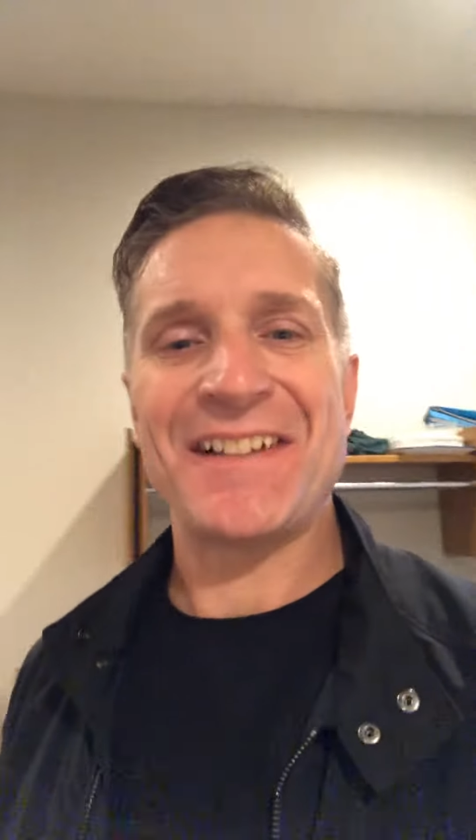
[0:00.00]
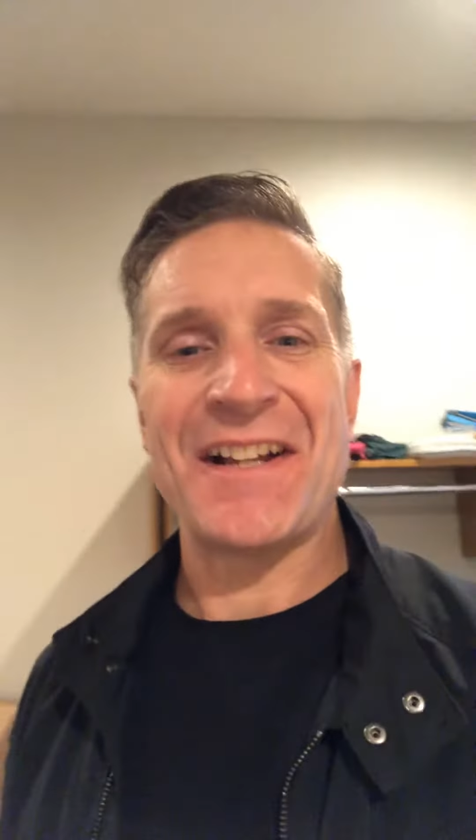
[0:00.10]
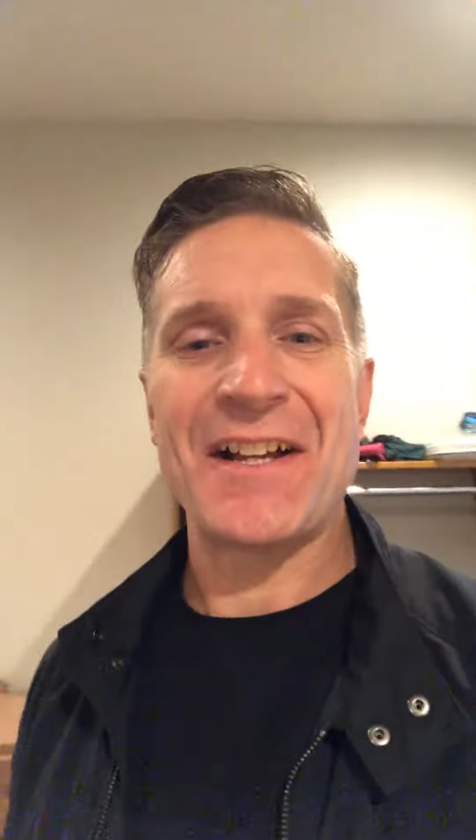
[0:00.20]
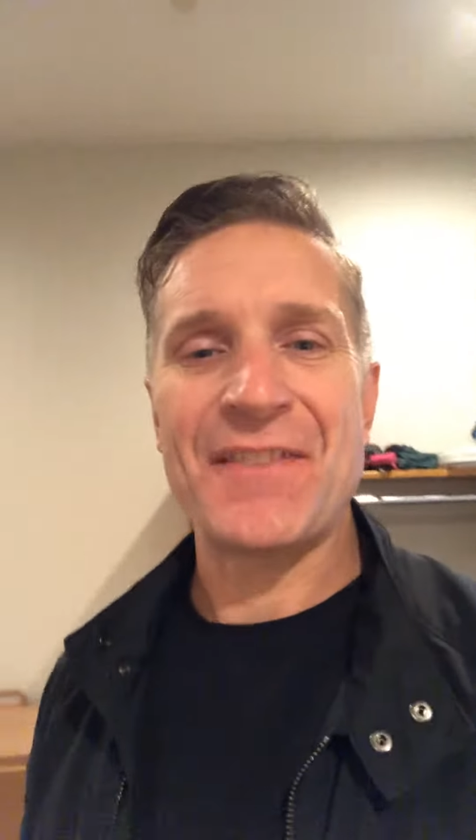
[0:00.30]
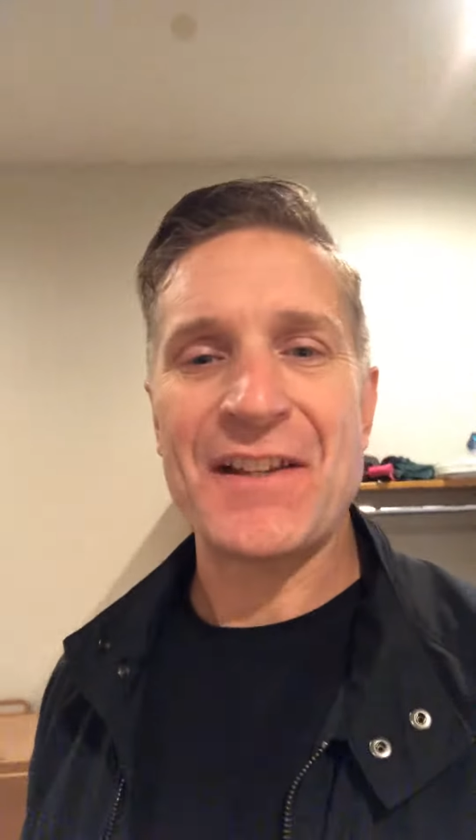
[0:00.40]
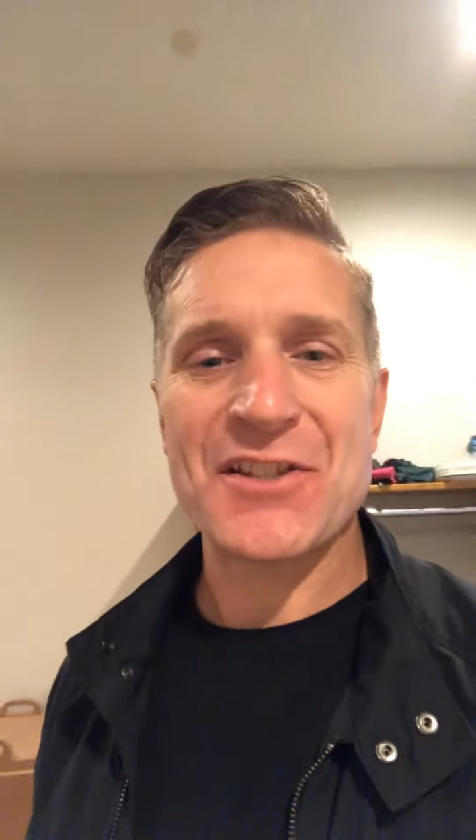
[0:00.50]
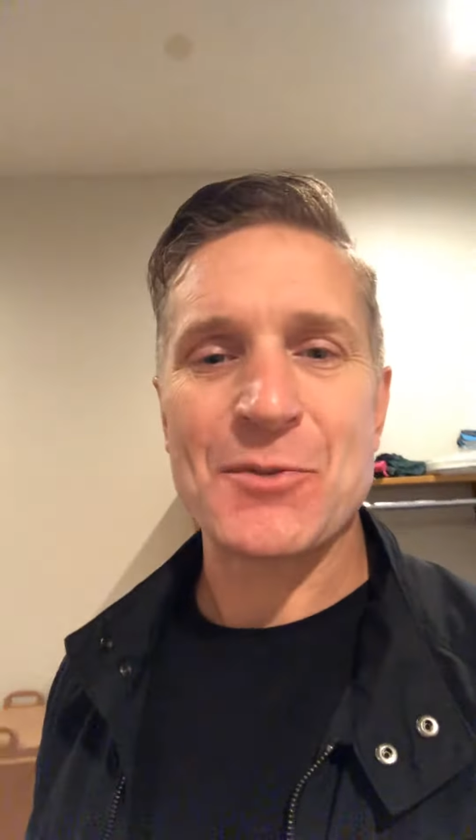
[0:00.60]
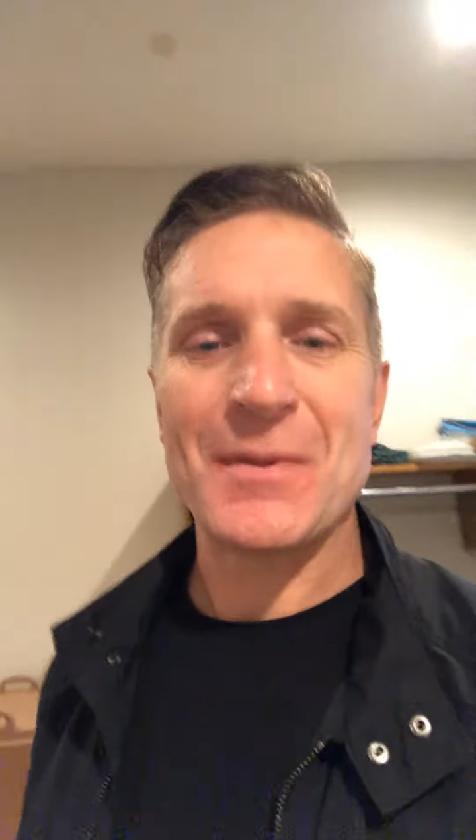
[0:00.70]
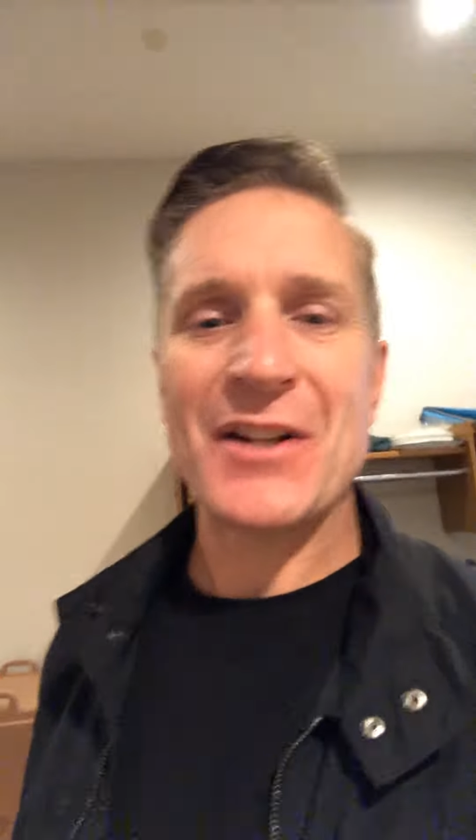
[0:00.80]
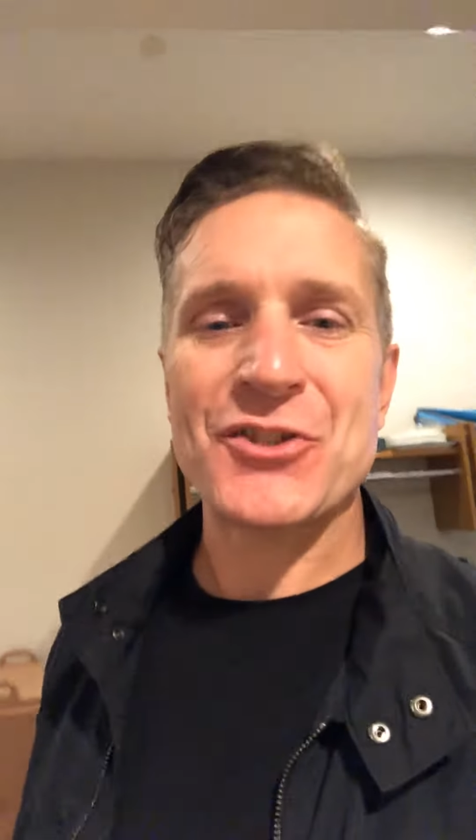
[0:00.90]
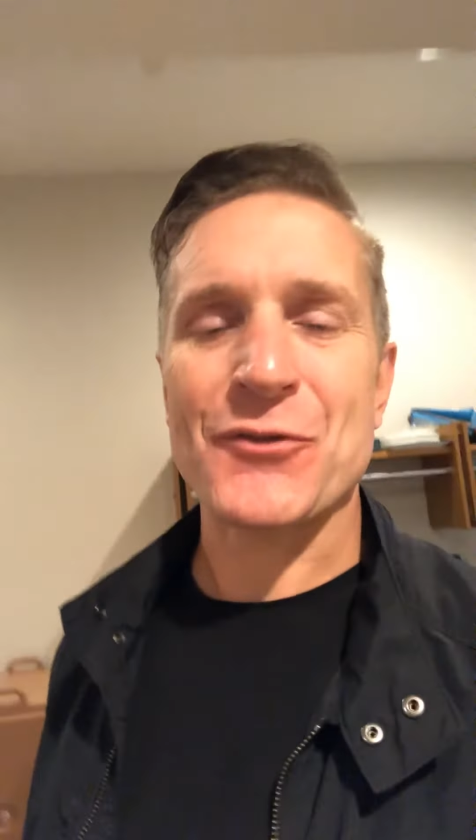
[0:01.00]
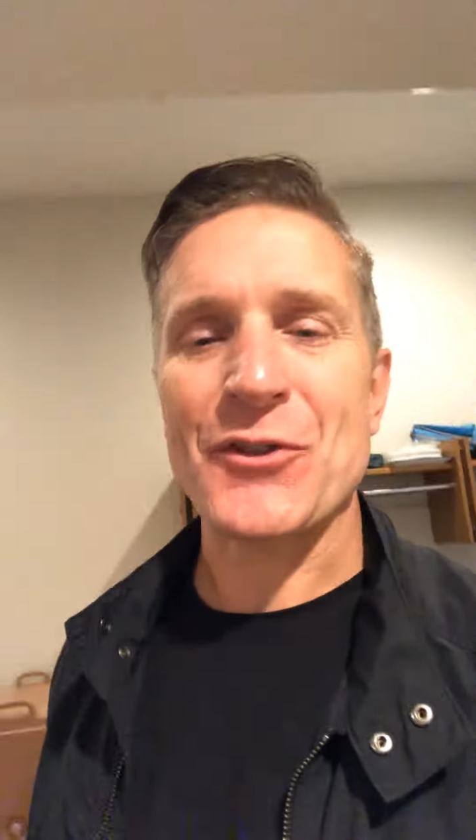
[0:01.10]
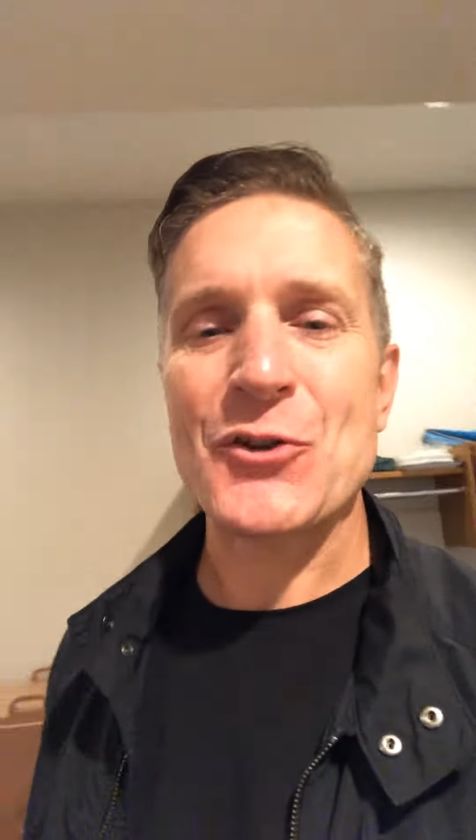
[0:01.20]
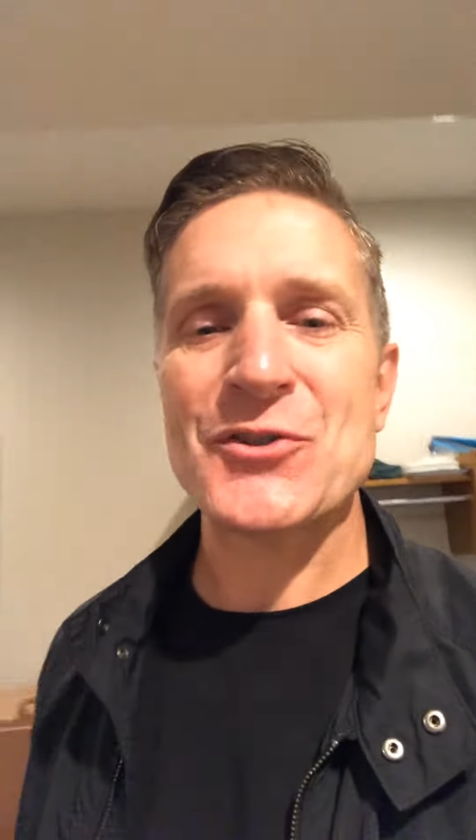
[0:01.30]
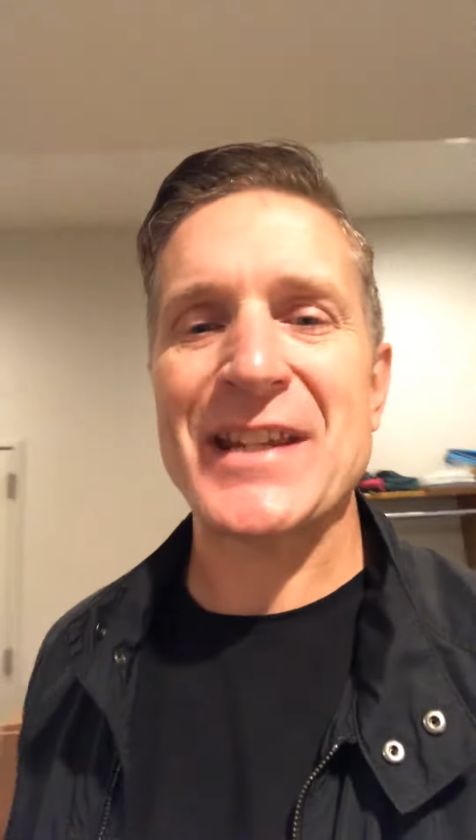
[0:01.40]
Thanks so much for those